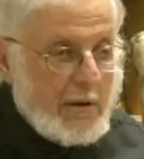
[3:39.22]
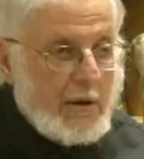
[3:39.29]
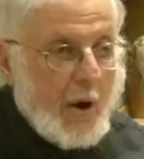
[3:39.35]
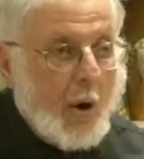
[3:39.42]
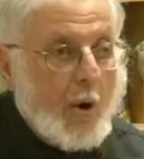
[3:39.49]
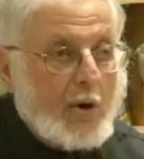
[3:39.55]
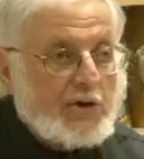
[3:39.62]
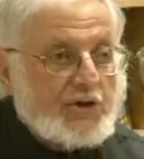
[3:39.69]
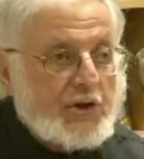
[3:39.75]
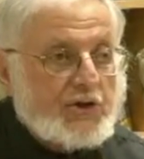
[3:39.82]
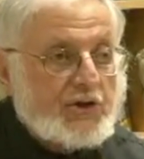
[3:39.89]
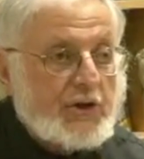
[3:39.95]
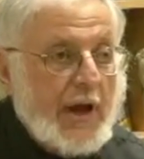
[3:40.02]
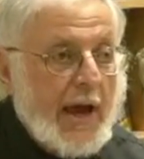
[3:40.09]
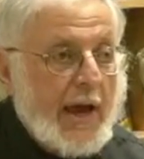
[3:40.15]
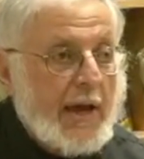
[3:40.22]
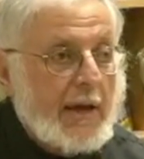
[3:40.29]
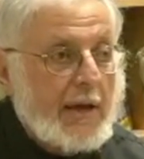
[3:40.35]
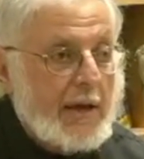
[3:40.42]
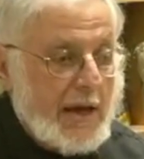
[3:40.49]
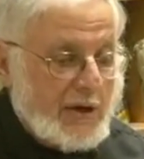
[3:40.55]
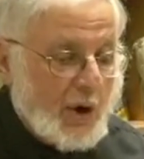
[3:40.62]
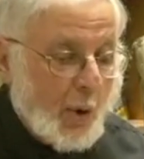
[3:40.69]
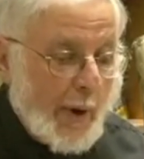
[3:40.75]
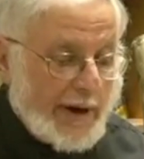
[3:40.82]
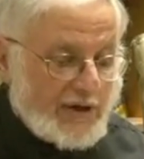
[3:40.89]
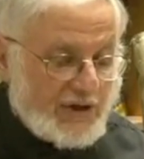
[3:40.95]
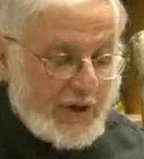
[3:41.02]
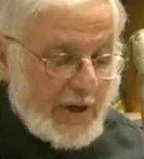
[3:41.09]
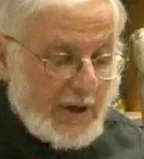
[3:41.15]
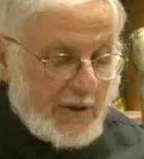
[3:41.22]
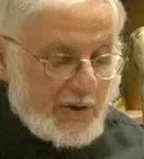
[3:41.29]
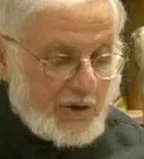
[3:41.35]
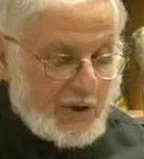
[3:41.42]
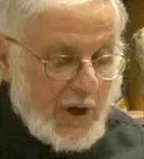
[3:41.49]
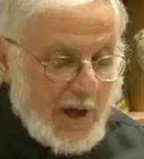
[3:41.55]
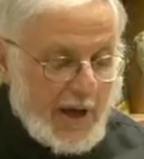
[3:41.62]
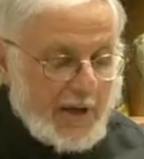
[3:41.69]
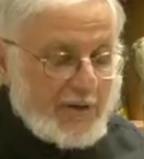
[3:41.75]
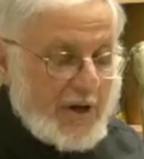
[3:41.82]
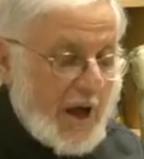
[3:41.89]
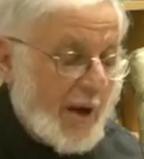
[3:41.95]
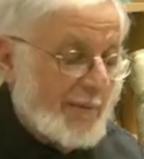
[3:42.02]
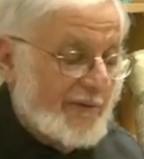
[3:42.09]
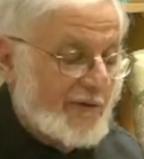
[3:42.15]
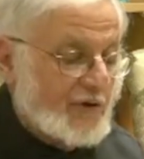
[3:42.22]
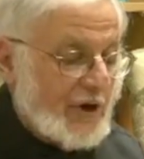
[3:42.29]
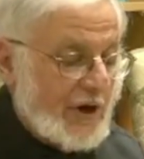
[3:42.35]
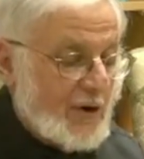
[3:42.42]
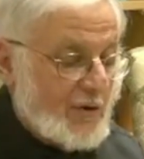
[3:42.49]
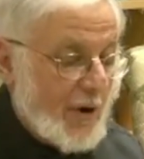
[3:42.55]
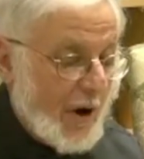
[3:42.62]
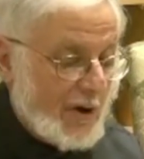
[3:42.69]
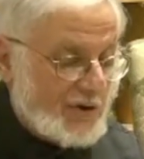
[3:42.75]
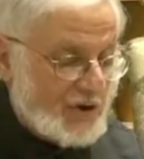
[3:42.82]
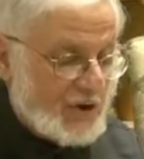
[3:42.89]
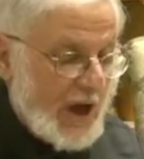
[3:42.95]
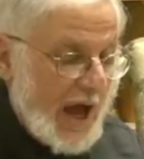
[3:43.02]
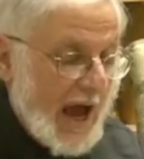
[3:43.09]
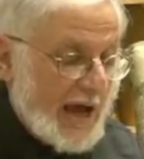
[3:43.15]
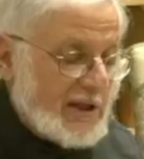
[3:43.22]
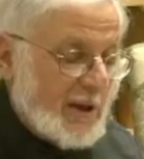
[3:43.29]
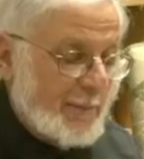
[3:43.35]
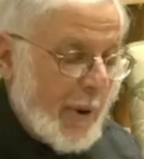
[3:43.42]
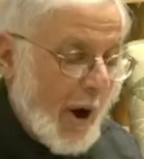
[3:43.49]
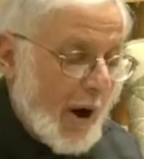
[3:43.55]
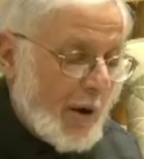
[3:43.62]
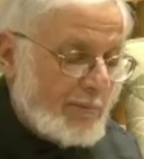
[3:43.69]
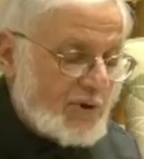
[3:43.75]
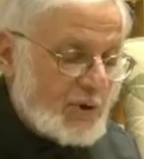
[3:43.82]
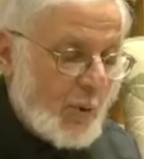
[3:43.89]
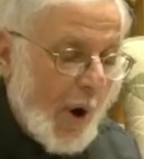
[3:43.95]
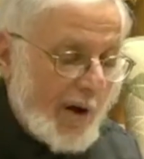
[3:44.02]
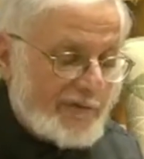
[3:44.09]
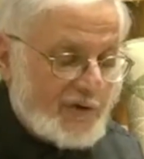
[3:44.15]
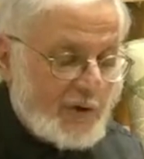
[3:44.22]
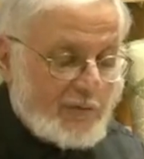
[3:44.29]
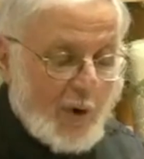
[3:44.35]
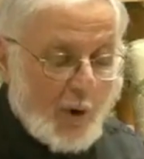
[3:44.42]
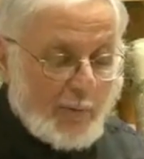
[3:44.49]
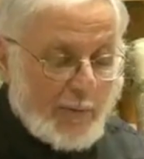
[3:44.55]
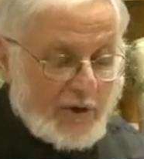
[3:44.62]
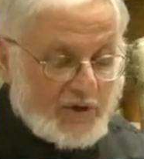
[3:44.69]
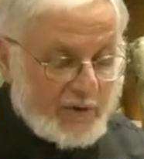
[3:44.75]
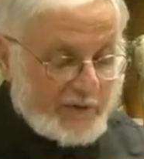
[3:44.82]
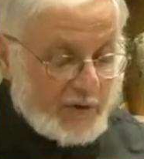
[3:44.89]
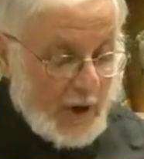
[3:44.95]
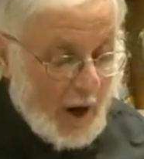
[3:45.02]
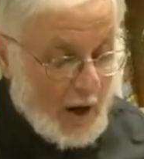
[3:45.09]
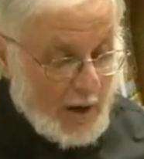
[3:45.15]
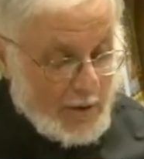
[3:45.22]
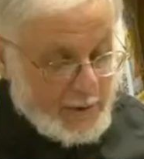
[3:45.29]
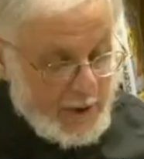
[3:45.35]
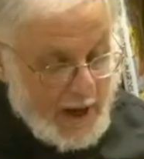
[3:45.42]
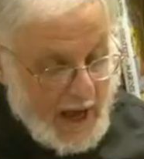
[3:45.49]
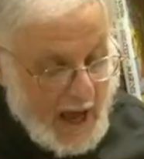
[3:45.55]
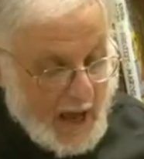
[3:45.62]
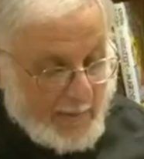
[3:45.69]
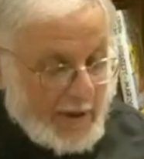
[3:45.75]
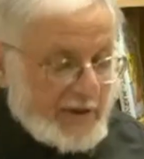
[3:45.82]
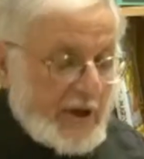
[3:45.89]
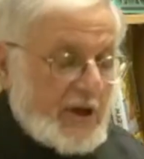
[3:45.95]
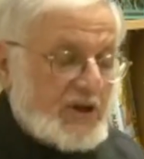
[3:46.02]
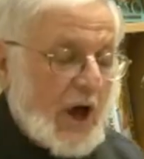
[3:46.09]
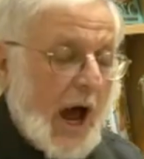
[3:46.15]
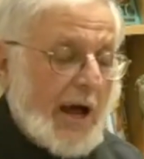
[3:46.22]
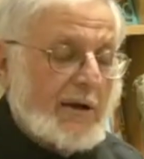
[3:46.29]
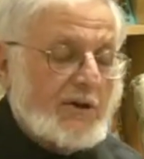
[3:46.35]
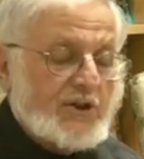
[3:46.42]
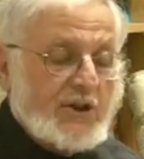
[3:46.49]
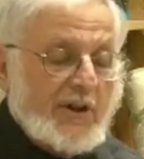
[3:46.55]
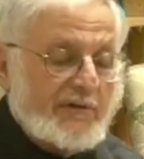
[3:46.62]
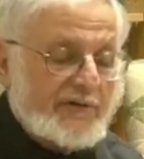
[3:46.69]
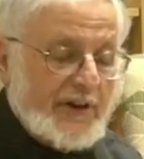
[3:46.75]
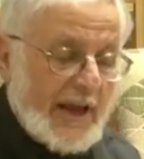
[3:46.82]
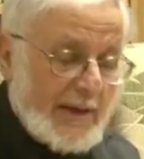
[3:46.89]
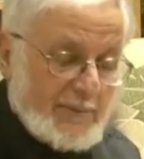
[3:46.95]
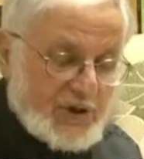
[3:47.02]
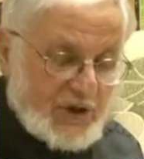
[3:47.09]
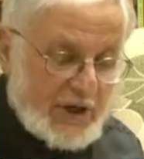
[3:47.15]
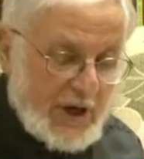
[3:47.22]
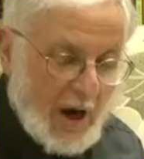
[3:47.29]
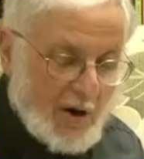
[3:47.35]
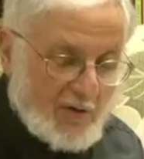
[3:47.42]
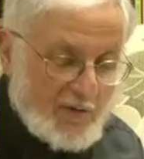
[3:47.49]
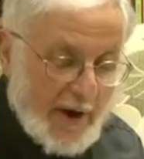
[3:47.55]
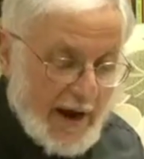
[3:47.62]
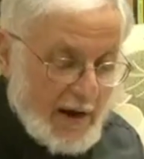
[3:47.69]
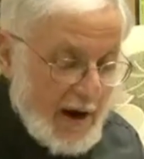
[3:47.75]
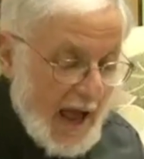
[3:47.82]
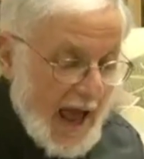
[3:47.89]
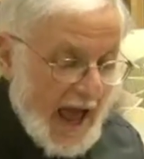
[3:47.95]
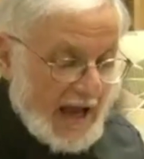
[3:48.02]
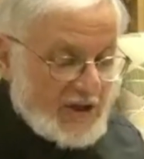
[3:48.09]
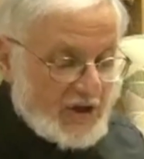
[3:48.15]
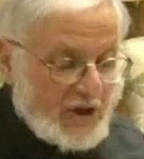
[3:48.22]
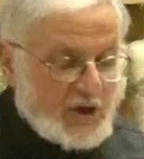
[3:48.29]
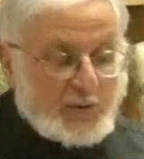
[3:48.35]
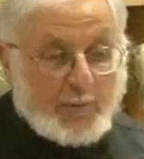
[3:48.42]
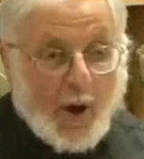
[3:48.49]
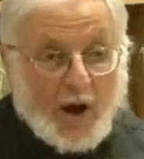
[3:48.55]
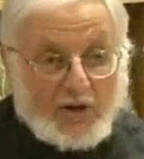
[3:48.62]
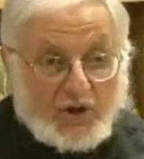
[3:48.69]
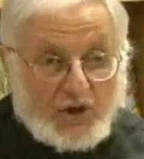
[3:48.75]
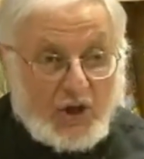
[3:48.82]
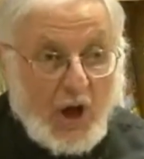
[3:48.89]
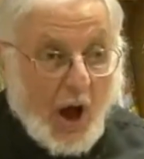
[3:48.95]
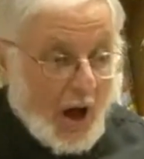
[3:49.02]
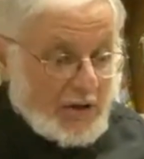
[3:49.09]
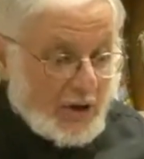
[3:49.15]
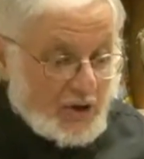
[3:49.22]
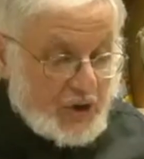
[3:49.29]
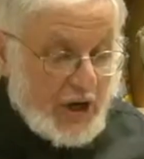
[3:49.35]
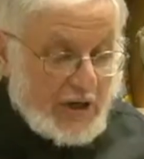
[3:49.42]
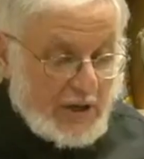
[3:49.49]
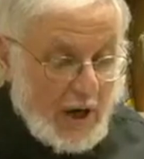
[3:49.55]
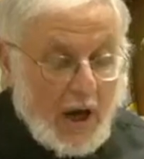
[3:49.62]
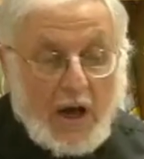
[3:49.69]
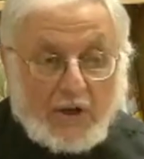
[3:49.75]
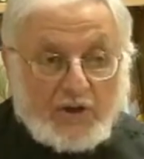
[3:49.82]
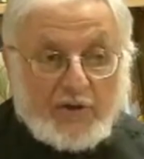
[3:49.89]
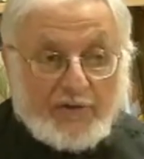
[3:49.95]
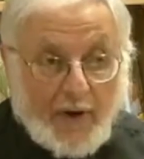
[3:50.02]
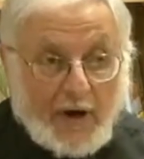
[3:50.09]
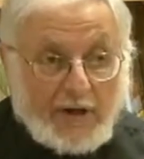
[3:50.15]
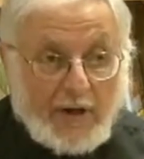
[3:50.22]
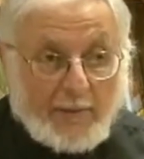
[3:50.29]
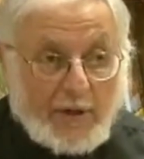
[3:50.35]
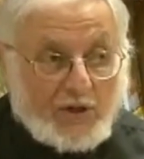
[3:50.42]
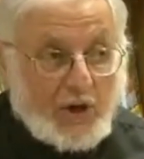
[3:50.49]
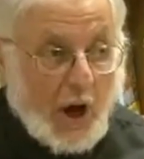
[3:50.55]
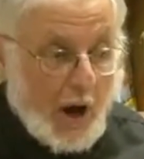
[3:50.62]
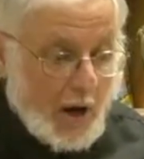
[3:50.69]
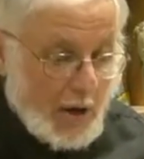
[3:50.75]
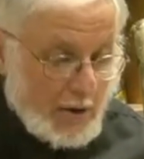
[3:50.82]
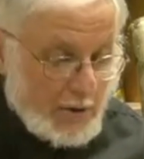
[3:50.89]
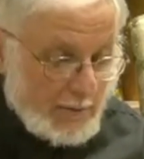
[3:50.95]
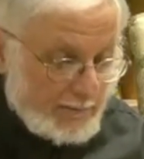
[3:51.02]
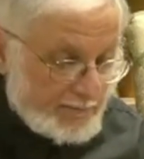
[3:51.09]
Horses neigh in oases, in comforting grots, and the palms waft aromas of nard. But these isles in the flame sea are rare as the spots on a cheetah. To find them is hard.